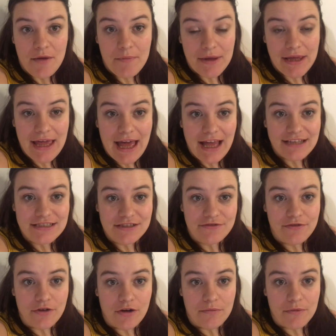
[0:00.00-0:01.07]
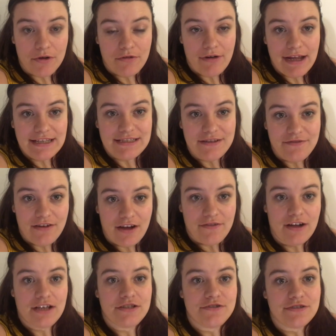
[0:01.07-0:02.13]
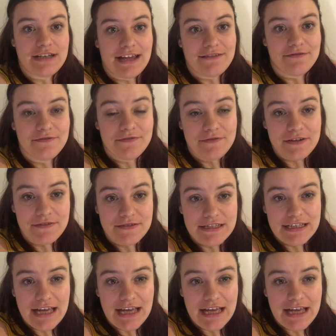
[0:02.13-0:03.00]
baguette from Greg's at 550